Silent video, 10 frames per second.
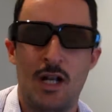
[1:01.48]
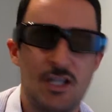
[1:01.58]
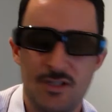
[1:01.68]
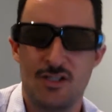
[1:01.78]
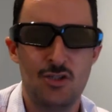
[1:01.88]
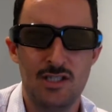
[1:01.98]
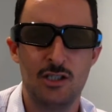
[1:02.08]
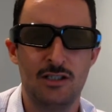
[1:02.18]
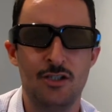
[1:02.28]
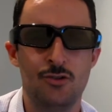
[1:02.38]
just want to do this
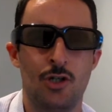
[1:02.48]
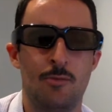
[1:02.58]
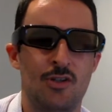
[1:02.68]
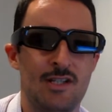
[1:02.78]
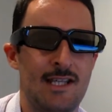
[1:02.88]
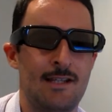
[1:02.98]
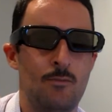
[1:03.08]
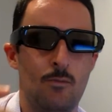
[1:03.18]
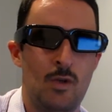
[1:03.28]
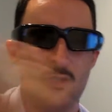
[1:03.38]
little intro, because
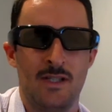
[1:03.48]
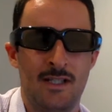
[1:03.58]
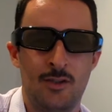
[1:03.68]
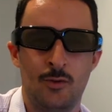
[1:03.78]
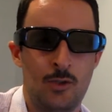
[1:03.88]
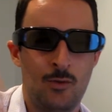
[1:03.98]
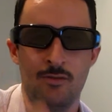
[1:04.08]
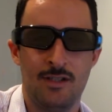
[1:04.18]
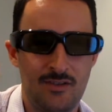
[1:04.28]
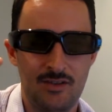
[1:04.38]
then once we get into it, you won't
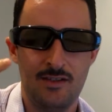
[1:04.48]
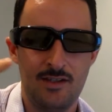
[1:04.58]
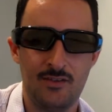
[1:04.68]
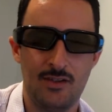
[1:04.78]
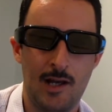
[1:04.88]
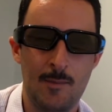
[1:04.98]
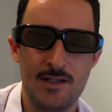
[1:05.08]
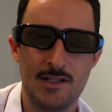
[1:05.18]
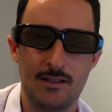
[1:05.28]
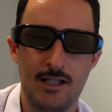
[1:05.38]
really see these
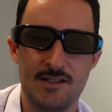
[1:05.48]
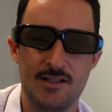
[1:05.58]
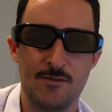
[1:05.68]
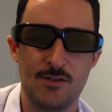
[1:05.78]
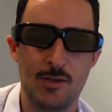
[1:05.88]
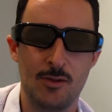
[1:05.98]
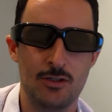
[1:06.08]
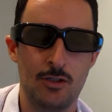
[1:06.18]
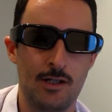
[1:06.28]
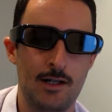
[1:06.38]
amazing glasses for so much
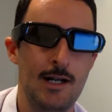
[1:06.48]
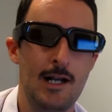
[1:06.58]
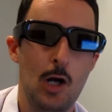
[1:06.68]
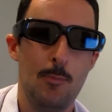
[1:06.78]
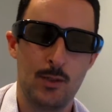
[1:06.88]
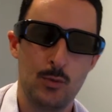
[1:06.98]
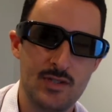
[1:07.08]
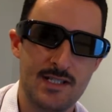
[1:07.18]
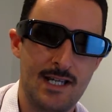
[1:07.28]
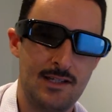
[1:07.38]
longer. But I will
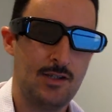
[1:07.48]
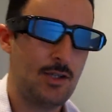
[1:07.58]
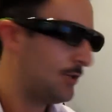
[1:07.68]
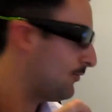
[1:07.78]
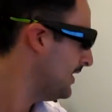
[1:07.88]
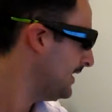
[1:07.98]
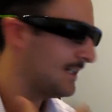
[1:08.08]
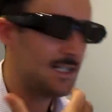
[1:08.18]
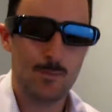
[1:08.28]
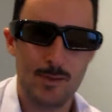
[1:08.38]
say that the 3D
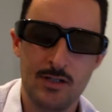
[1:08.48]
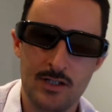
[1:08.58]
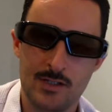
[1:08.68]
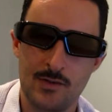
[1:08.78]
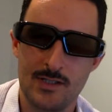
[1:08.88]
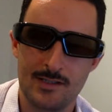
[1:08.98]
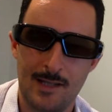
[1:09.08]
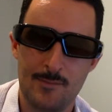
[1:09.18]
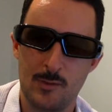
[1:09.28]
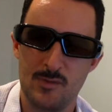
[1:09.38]
experience on this
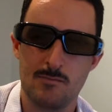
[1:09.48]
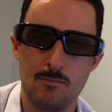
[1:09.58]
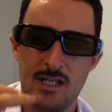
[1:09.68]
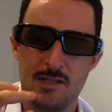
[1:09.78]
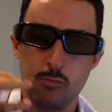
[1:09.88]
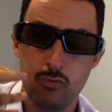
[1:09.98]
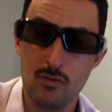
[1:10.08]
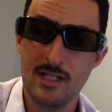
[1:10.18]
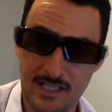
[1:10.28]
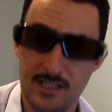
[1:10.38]
laptop is
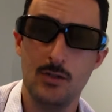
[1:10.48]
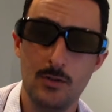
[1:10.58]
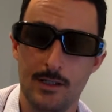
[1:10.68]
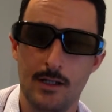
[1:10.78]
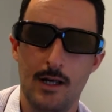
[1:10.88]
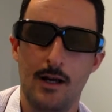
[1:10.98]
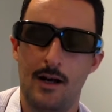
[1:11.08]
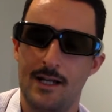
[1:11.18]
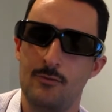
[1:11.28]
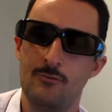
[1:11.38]
pretty good.
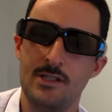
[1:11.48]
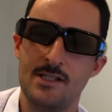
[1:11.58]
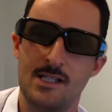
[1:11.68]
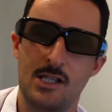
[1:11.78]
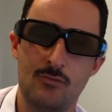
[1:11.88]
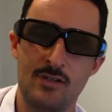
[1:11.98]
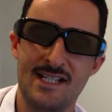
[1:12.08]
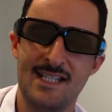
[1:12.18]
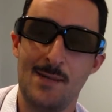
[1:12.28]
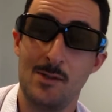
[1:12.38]
I can really see
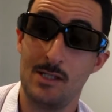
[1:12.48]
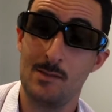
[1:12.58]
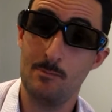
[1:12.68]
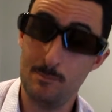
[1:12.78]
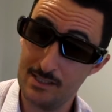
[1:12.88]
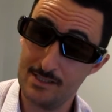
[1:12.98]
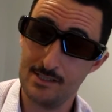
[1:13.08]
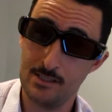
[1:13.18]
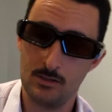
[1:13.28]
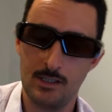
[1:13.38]
3D gaming become a big
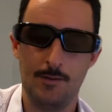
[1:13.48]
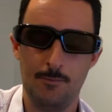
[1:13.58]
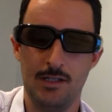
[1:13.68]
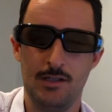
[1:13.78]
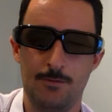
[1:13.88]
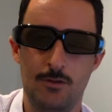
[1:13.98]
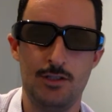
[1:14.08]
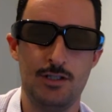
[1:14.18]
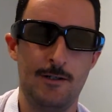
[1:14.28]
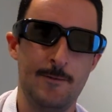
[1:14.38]
deal in the
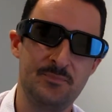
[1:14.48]
future.